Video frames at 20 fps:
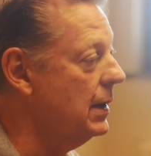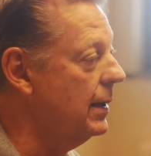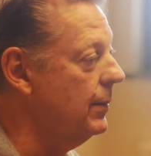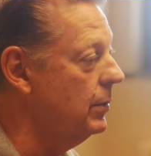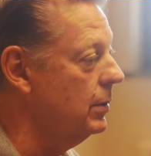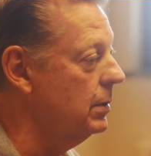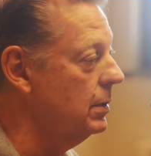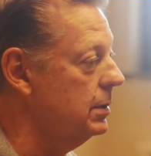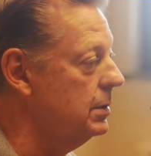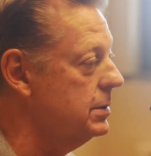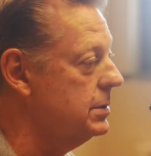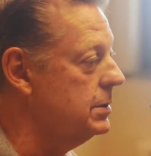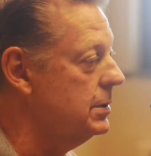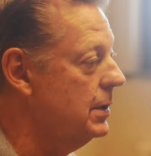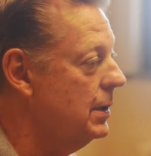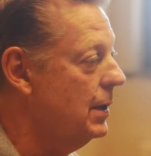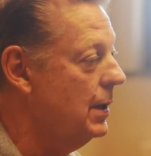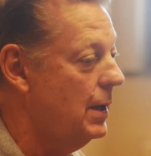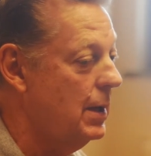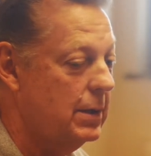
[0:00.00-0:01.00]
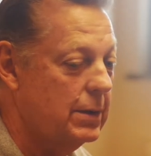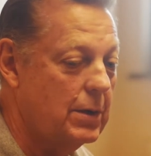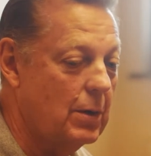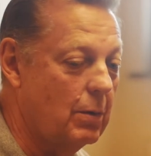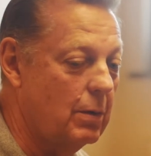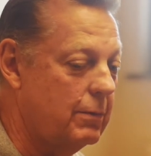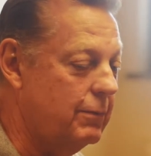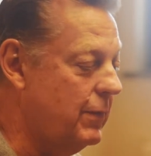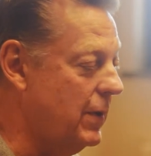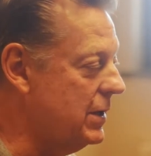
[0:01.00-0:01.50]
neighborhoods,
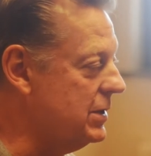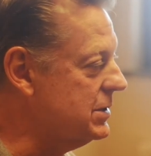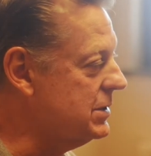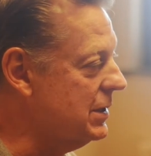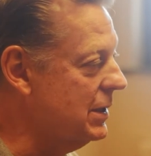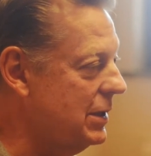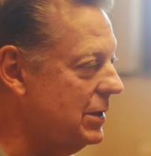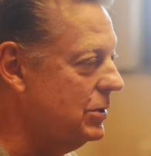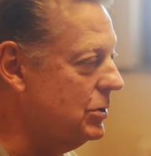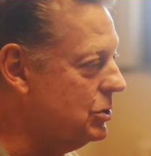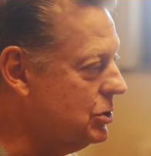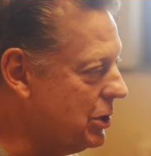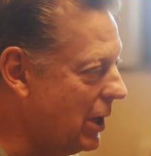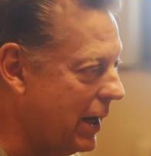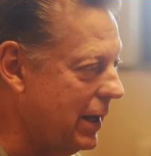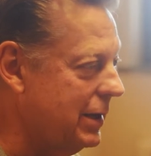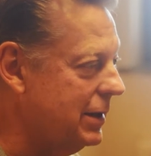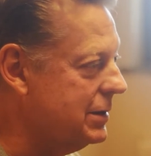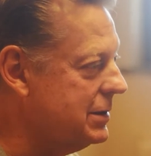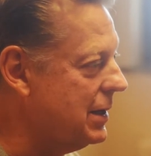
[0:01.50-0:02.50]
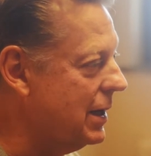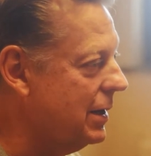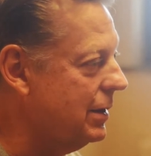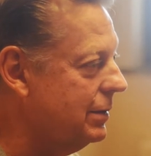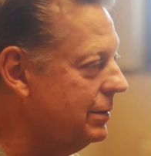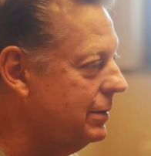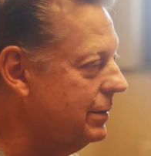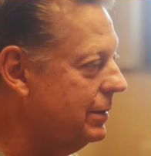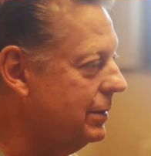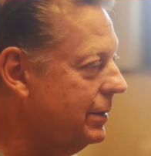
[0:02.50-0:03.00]
they'll invest in
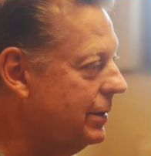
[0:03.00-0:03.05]
Chinatown,